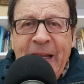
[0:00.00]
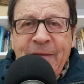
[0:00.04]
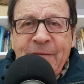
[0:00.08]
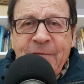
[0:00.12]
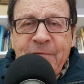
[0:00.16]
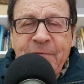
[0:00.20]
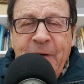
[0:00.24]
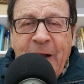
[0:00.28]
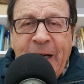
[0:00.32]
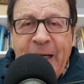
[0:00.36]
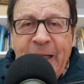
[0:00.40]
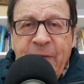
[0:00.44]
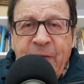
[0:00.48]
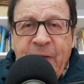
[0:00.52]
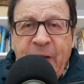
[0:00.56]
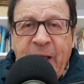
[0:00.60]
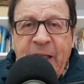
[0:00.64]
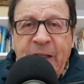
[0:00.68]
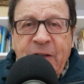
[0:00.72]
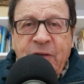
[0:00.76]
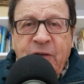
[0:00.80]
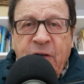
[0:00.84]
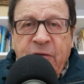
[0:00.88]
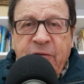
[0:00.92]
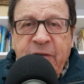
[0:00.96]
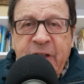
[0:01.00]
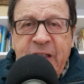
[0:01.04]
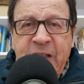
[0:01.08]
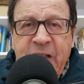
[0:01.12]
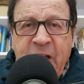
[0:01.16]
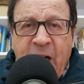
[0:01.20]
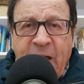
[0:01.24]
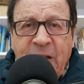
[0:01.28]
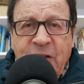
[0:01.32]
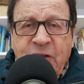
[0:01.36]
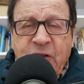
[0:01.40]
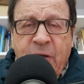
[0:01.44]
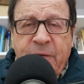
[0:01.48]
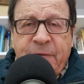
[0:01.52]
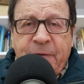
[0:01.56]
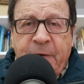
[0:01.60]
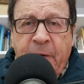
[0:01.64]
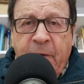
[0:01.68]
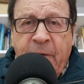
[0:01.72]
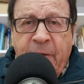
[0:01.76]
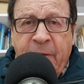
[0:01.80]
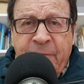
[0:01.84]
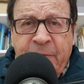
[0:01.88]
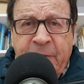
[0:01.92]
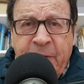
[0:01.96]
invalidate the results of
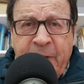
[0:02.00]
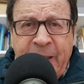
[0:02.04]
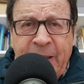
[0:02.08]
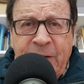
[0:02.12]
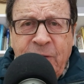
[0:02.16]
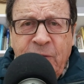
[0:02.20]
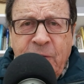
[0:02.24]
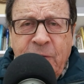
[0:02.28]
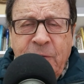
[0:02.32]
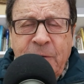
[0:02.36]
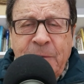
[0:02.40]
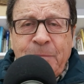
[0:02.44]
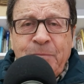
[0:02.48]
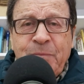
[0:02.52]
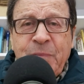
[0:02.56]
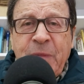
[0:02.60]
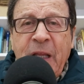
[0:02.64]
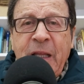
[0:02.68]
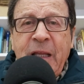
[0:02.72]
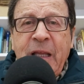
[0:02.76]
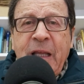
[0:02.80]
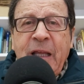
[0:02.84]
a referendum